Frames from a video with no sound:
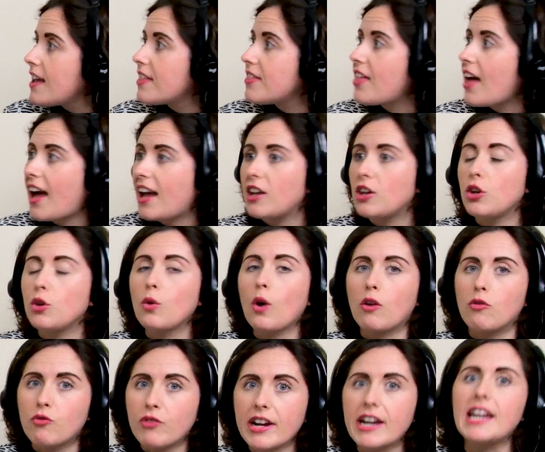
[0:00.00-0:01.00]
that you
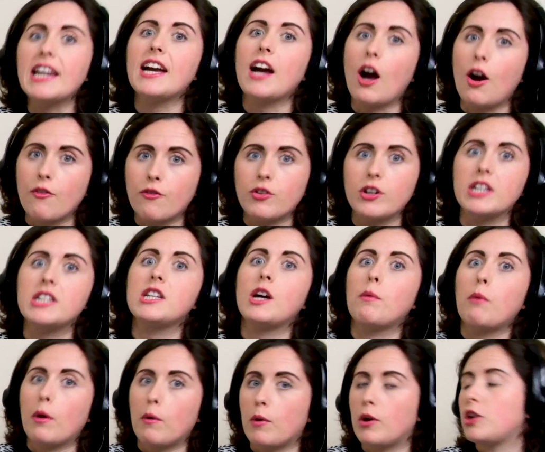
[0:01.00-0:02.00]
are really confident
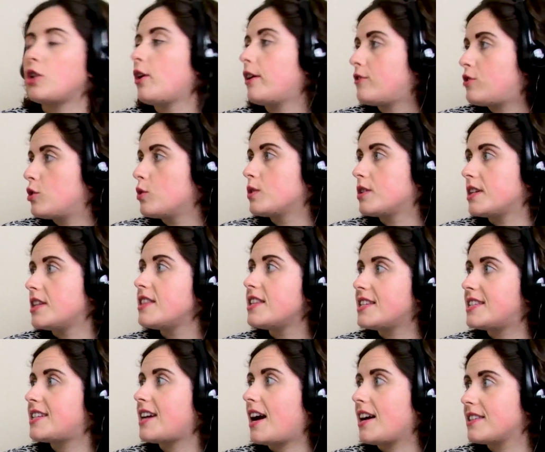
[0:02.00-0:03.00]
about what you have chosen in
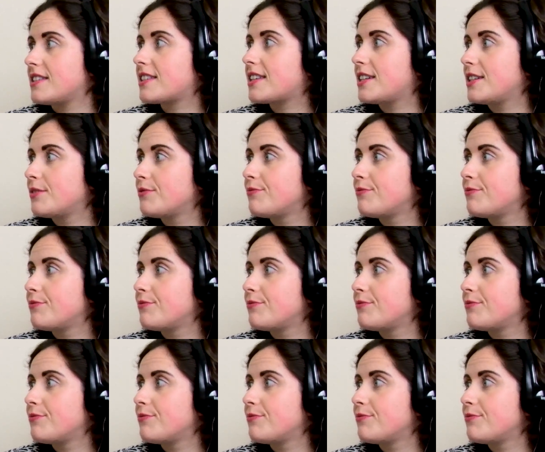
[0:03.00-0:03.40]
this task.